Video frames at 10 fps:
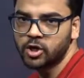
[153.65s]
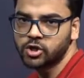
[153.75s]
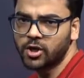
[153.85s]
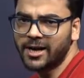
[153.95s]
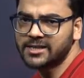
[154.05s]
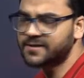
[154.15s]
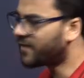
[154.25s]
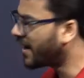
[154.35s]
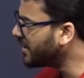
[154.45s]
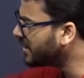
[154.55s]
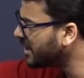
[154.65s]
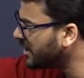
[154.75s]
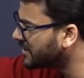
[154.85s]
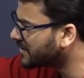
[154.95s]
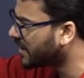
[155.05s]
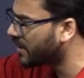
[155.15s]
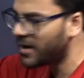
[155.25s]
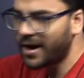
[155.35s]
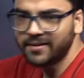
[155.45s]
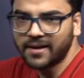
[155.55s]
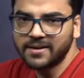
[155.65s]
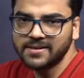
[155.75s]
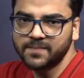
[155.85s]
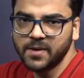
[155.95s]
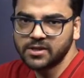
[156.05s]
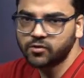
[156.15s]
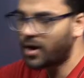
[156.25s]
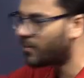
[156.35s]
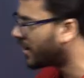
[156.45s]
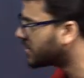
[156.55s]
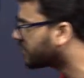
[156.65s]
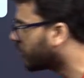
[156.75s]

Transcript: So let's find the discriminant, that is b square minus